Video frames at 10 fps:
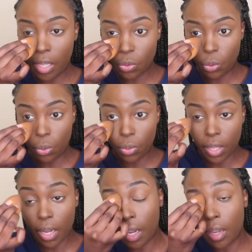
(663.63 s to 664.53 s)
is all
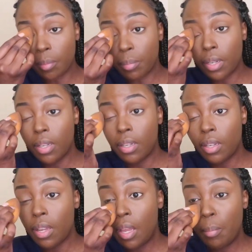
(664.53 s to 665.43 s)
that I'm
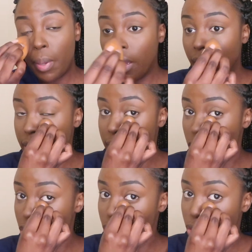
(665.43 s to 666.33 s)
paying
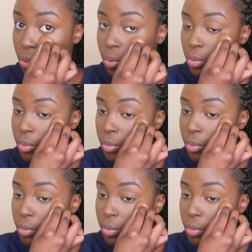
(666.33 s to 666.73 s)
attention to.